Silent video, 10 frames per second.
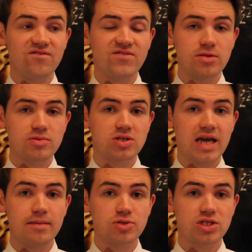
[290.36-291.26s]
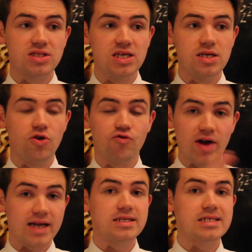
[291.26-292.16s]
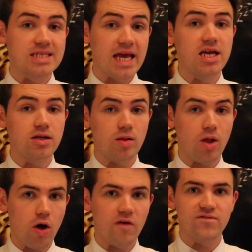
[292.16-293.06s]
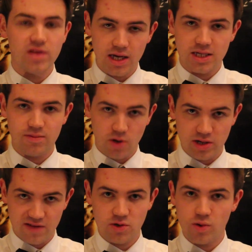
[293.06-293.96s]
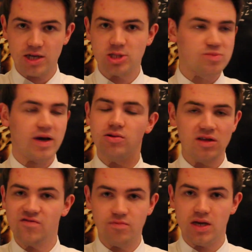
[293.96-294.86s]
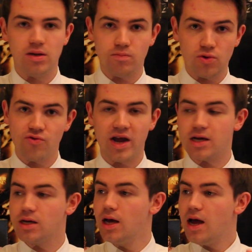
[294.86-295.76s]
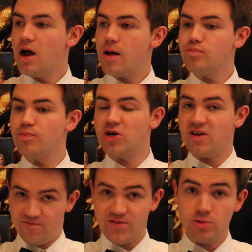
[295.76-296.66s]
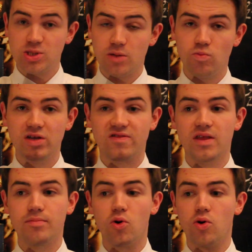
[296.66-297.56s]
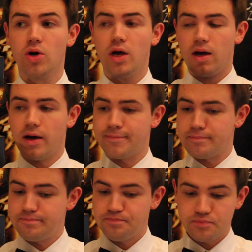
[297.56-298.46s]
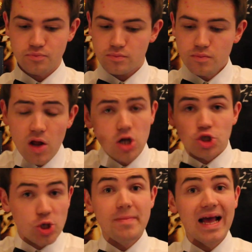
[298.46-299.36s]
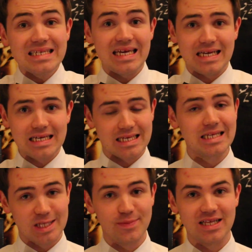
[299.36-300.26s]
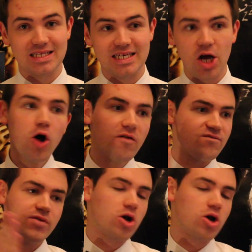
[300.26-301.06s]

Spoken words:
film could capture the grand scale of the likes of You Only Live Twice, Spy Who Loved Me, Moonraker, but infuse it with the more dramatic sensibility of